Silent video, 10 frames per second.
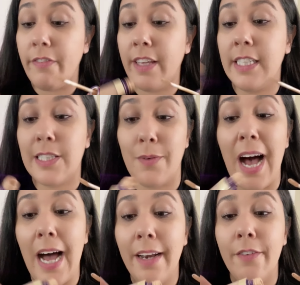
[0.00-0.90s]
this
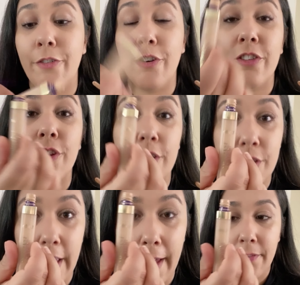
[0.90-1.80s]
one from
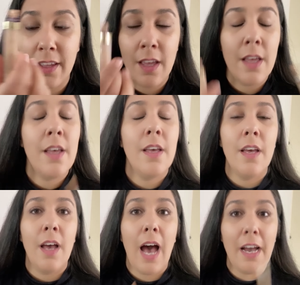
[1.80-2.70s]
Turte.
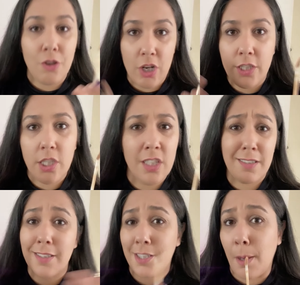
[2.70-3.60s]
I try to
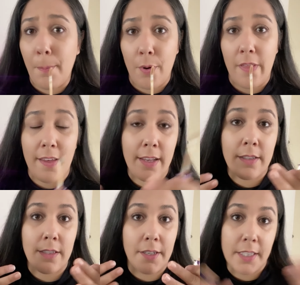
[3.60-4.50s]
use cheap
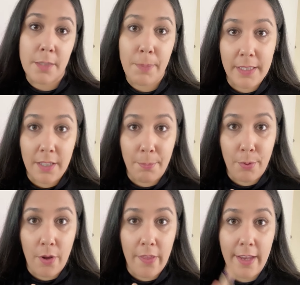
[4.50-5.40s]
products and expensive
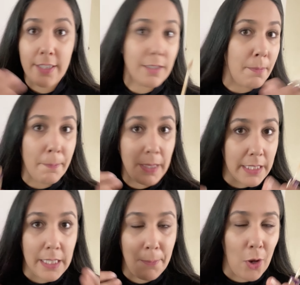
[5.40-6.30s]
products, mix
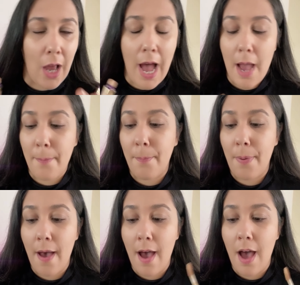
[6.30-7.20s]
them a lot,
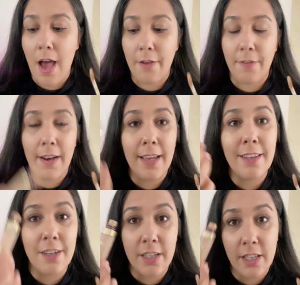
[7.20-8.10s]
but I feel like
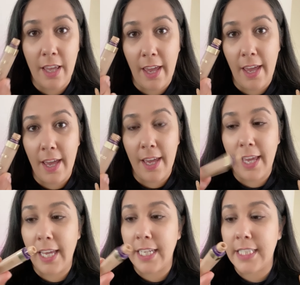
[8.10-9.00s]
Tarte
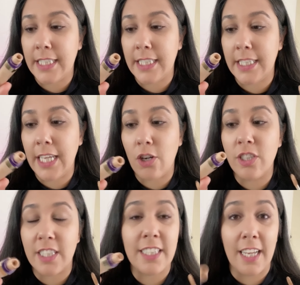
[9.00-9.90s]
is the
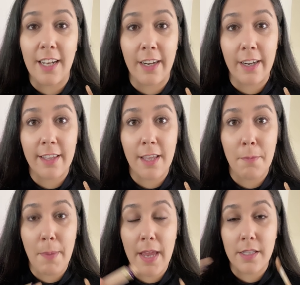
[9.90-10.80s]
concealer
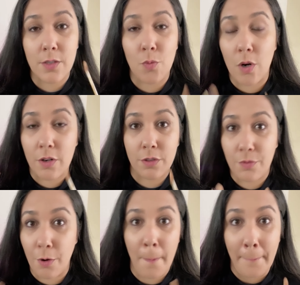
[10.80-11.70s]
that best works
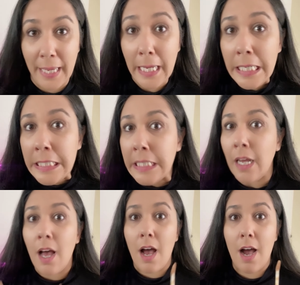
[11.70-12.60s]
for me.
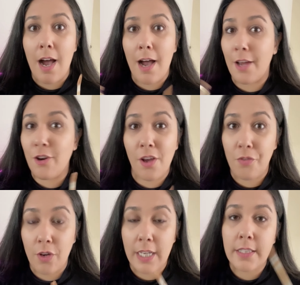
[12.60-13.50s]
I don't know if
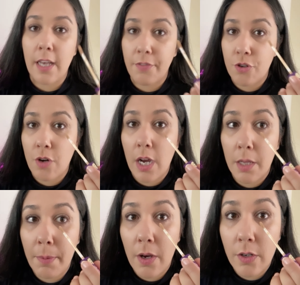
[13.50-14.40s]
you guys have
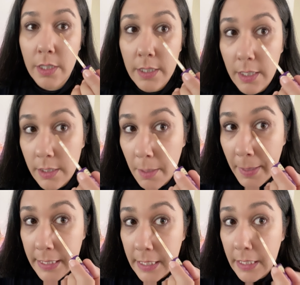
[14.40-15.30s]
tried, but honestly, it's amazing.